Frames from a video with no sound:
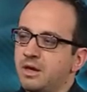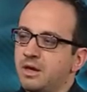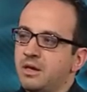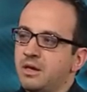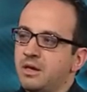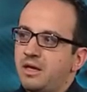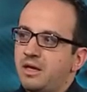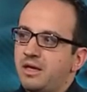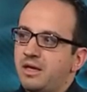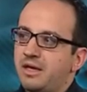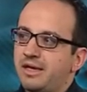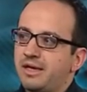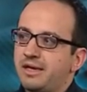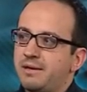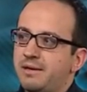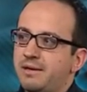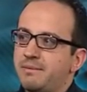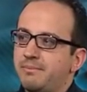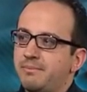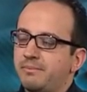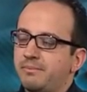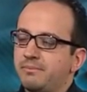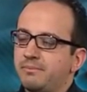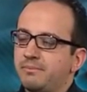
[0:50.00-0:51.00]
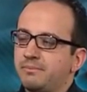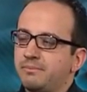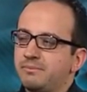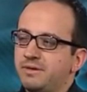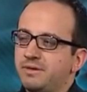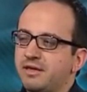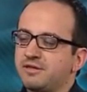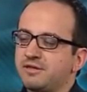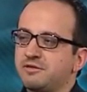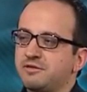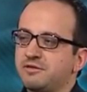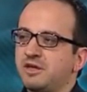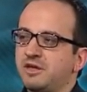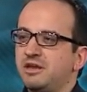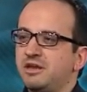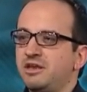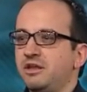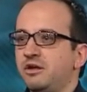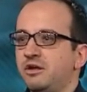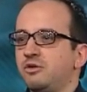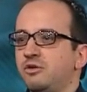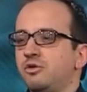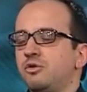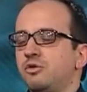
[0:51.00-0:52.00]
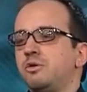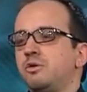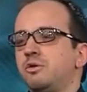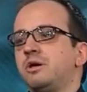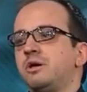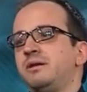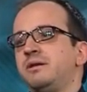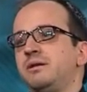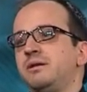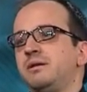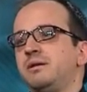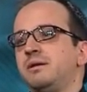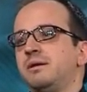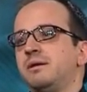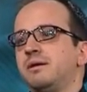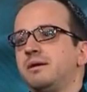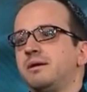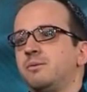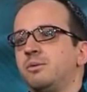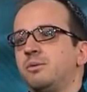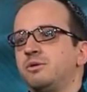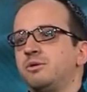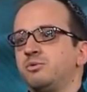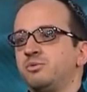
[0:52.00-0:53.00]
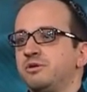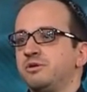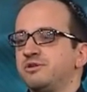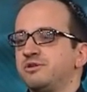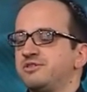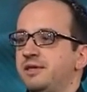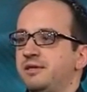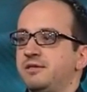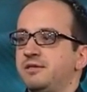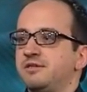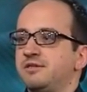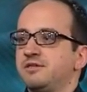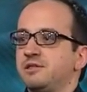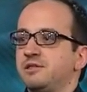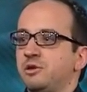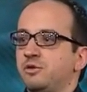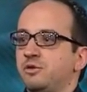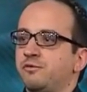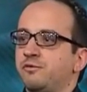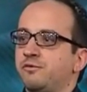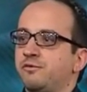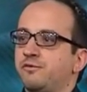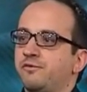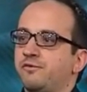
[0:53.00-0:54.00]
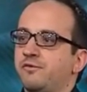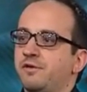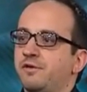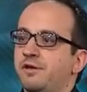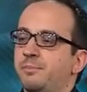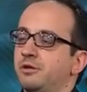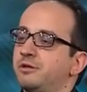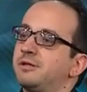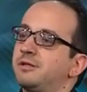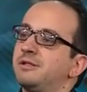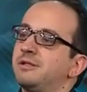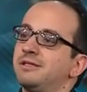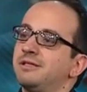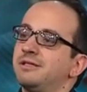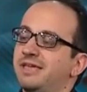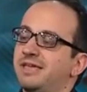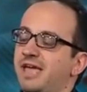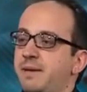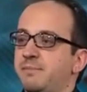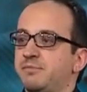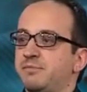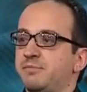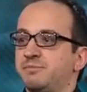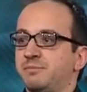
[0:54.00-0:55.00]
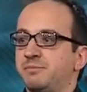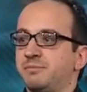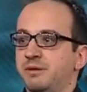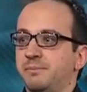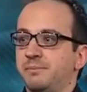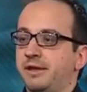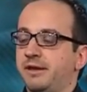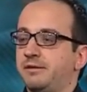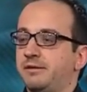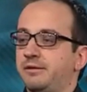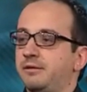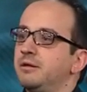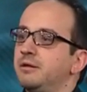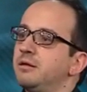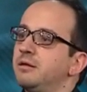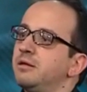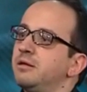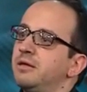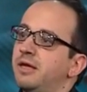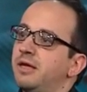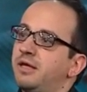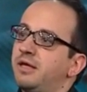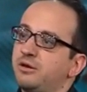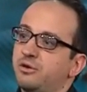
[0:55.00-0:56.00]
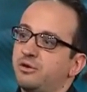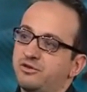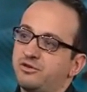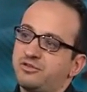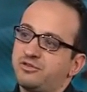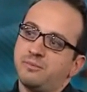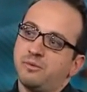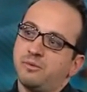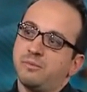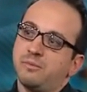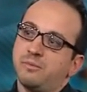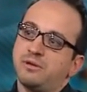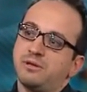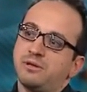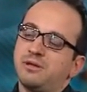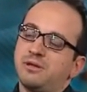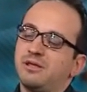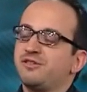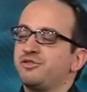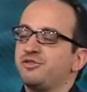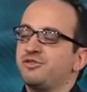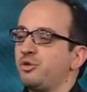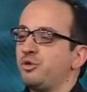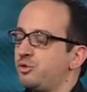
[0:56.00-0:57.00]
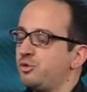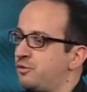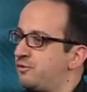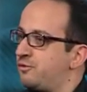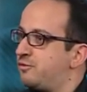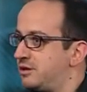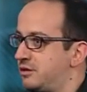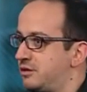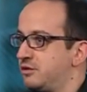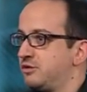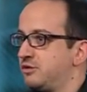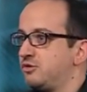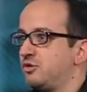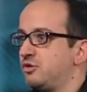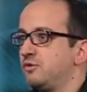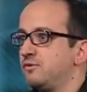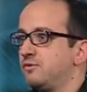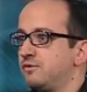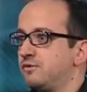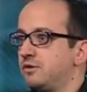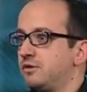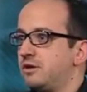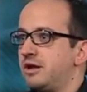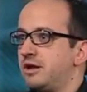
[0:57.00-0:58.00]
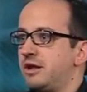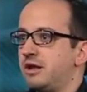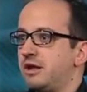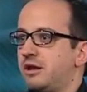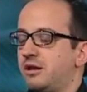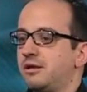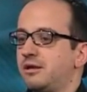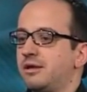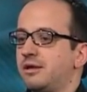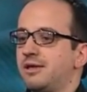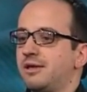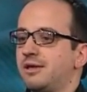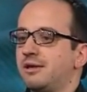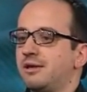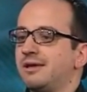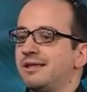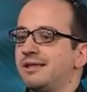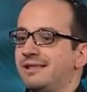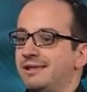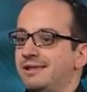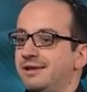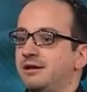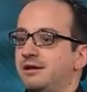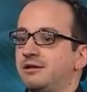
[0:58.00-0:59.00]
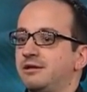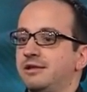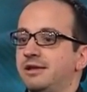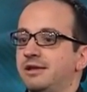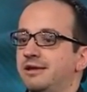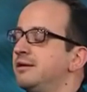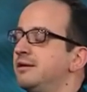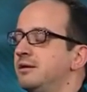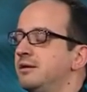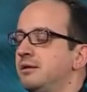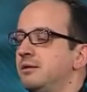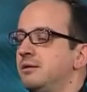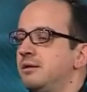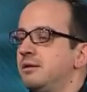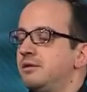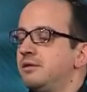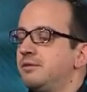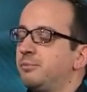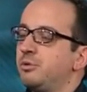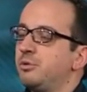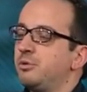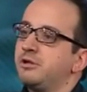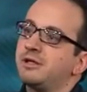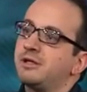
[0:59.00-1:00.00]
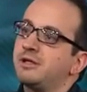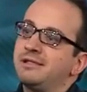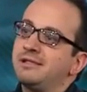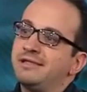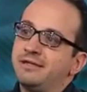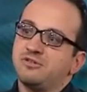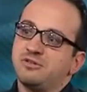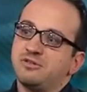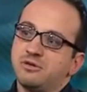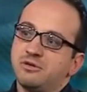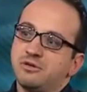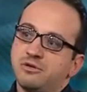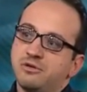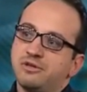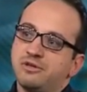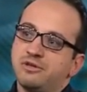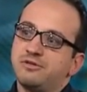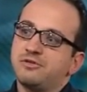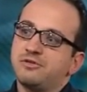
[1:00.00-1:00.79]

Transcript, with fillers: Um, yes and no. I mean, what we're seeing is a lot of uh, political games being played in Greece at the moment. It's not over until it's over, and uh, clearly, political leaders in Greece